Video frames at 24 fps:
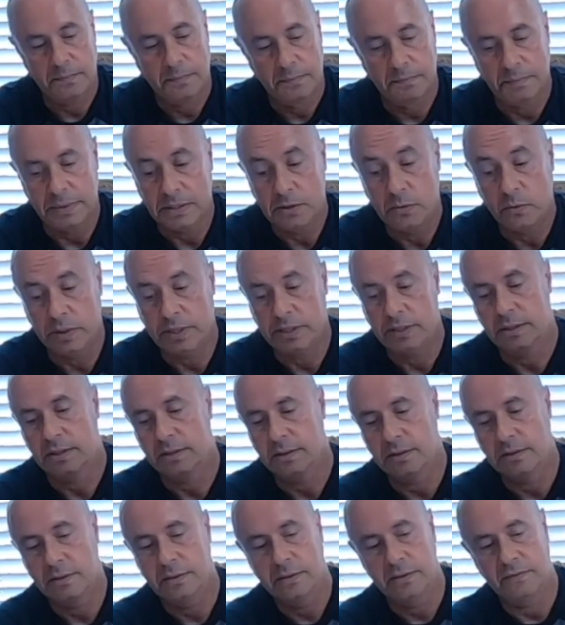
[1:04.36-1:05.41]
between
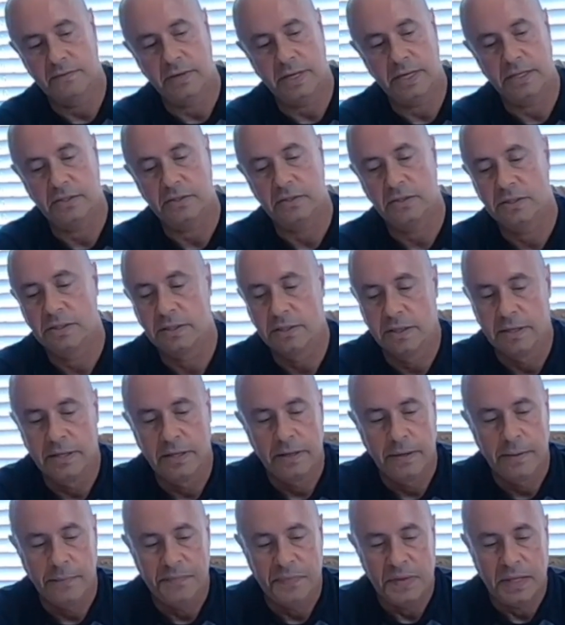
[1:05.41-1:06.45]
the visors,
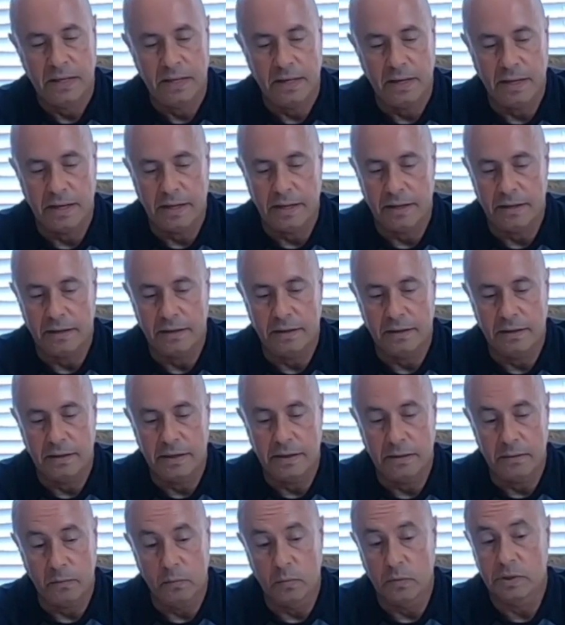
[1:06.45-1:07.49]
and
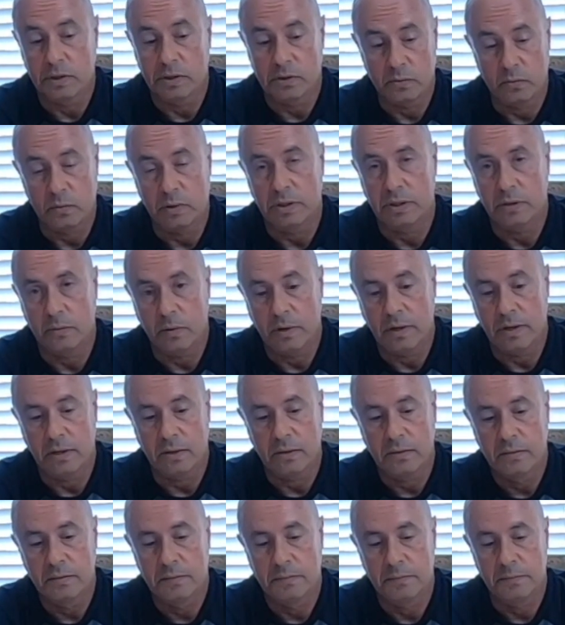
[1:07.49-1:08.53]
it works really
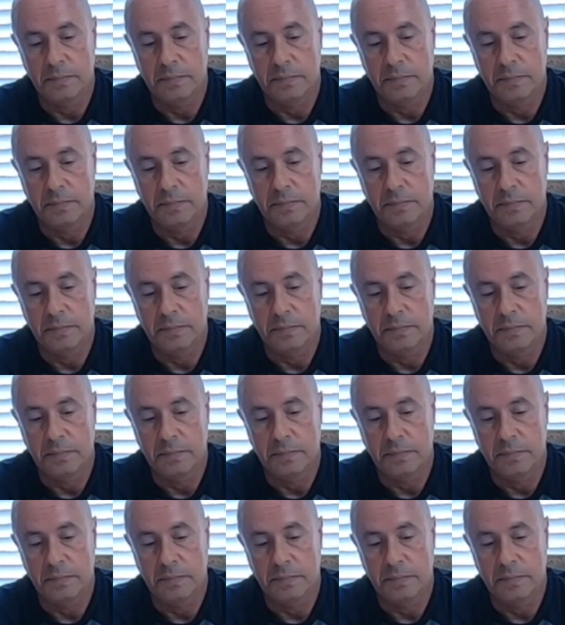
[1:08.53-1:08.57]
well.